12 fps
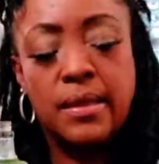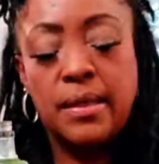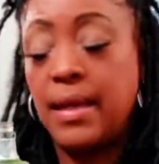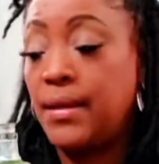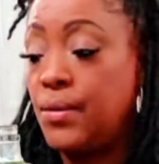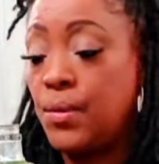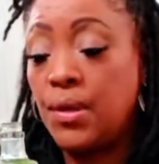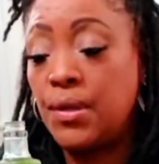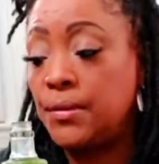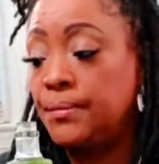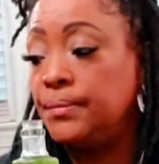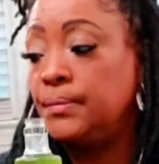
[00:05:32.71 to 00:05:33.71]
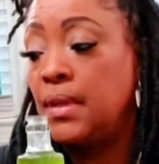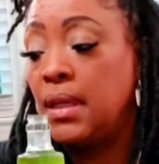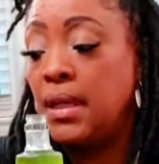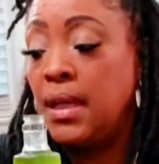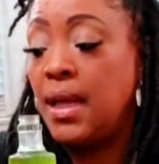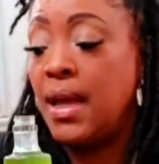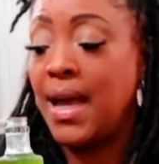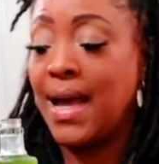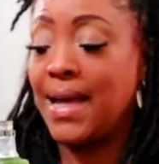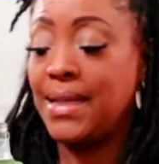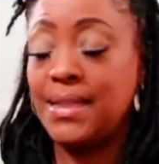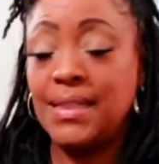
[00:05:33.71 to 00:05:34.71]
Now, you all,
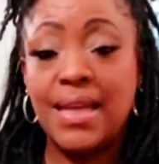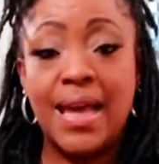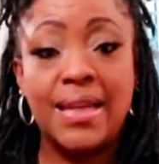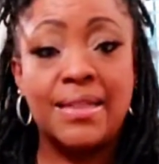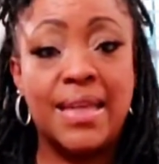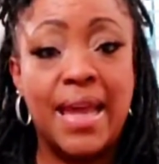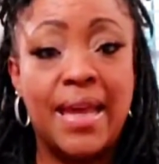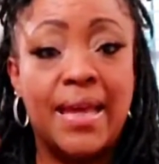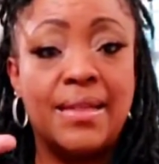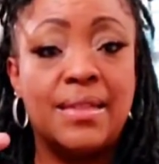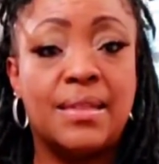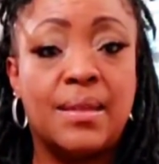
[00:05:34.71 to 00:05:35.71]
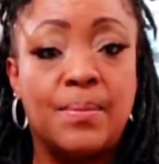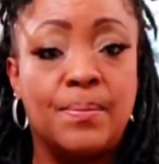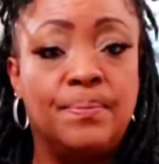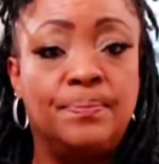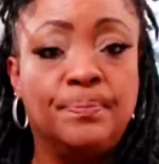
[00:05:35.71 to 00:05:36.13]
I decided to add some